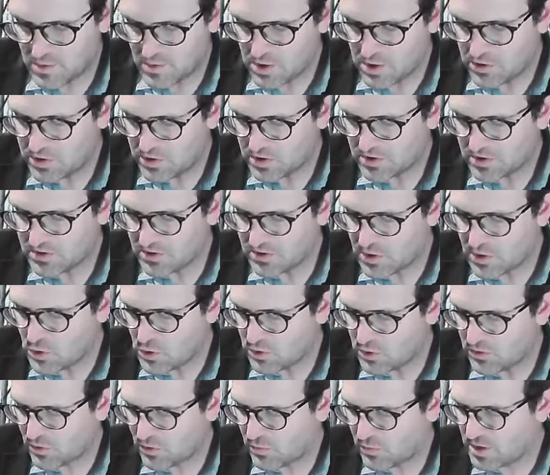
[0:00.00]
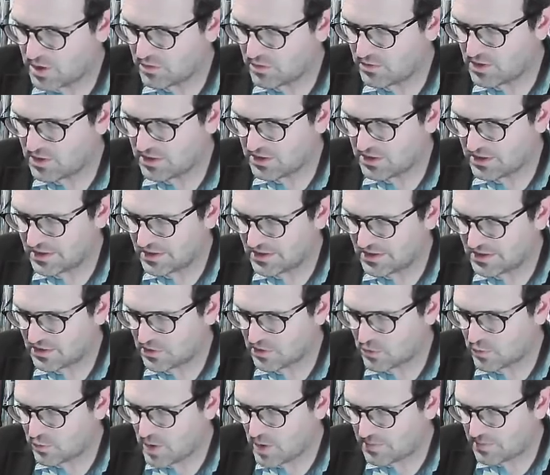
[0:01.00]
Muttering so, great Odysseus
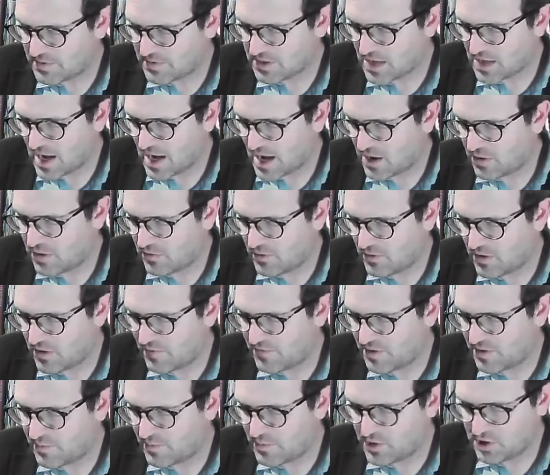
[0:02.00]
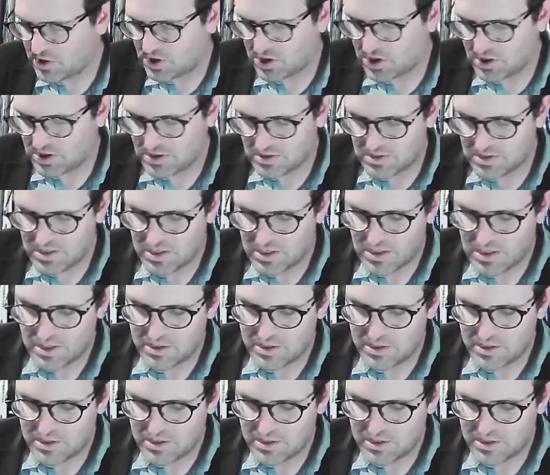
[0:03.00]
crept out of the bushes,